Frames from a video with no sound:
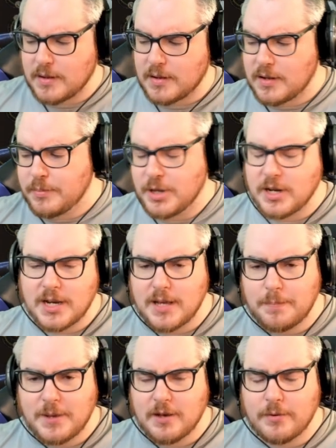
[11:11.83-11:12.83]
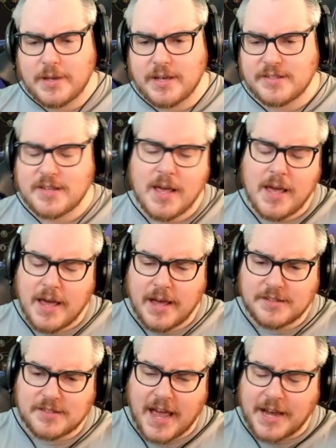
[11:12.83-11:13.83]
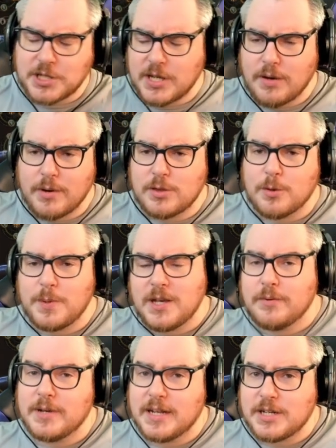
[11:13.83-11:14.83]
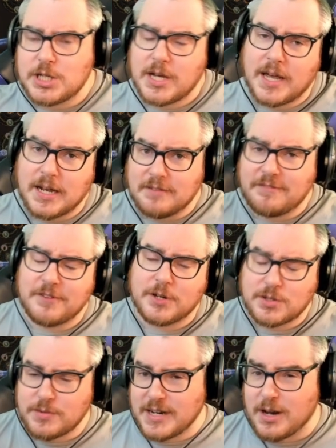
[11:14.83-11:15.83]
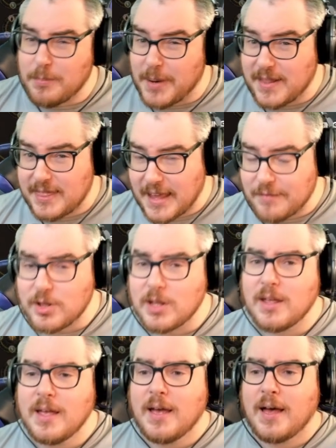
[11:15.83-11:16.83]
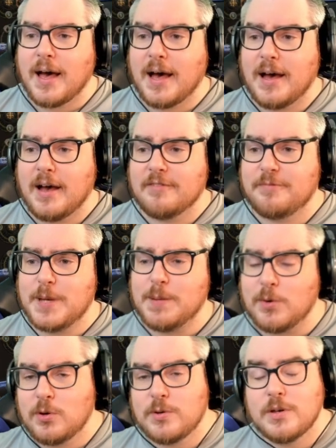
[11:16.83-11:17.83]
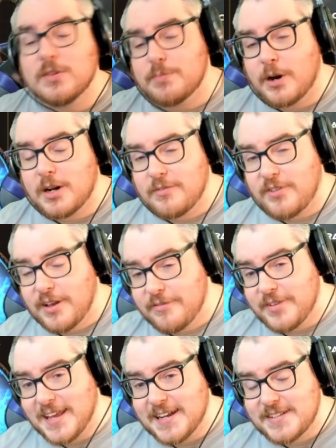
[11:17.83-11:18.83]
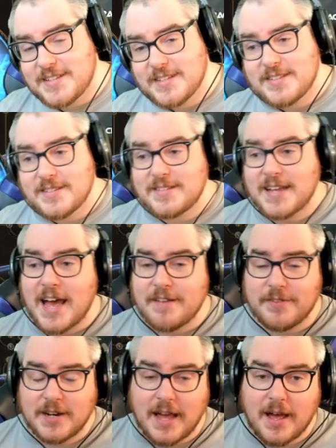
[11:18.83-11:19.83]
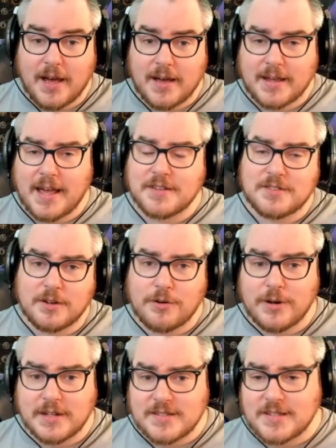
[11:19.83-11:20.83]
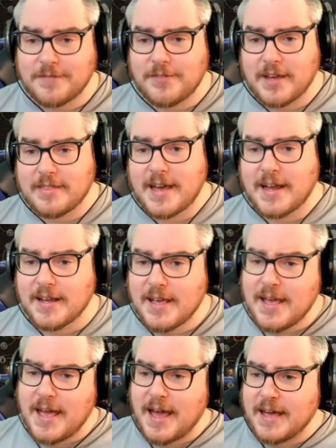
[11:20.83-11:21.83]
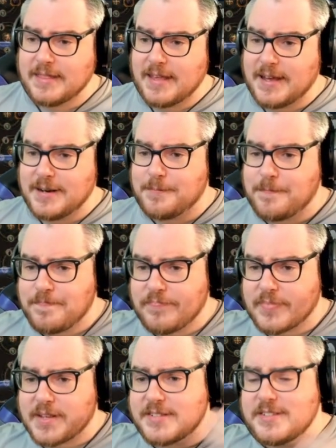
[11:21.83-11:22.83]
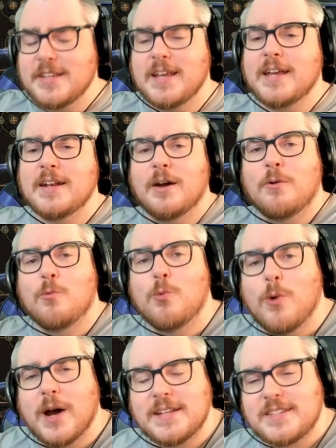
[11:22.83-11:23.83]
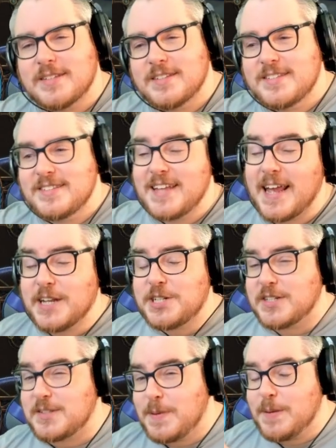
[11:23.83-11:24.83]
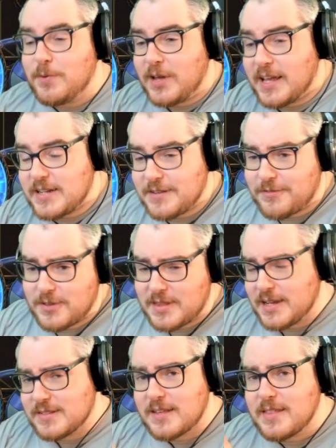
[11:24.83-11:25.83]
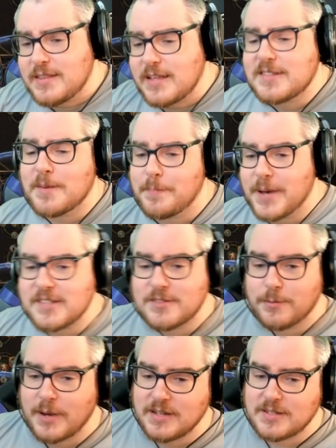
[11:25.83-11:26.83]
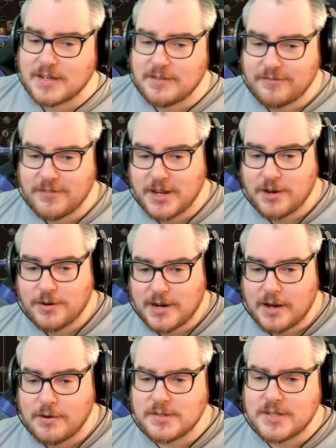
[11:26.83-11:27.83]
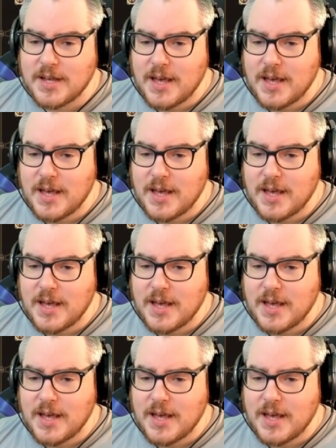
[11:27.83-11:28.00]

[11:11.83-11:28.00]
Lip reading: community PoEs. It's actually going through PoE Ninja and filtering out by level of people who use Martyr of Innocence, the staff, and cast on crit and stuff like that. And then seeing what stages people get different things. I think that's the best way to figure it out.